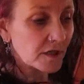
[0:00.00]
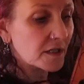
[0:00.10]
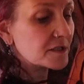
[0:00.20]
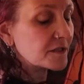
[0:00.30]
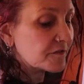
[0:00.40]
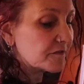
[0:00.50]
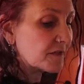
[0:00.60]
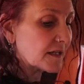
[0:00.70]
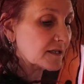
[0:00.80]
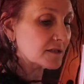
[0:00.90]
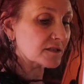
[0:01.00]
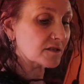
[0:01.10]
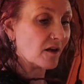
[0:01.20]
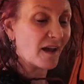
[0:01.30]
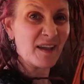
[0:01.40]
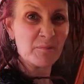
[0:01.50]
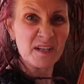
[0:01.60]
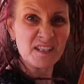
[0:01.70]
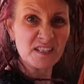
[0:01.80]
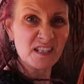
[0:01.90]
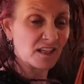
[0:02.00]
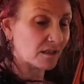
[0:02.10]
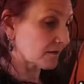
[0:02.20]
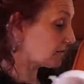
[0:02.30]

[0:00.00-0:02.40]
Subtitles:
and different things, I hate plastic,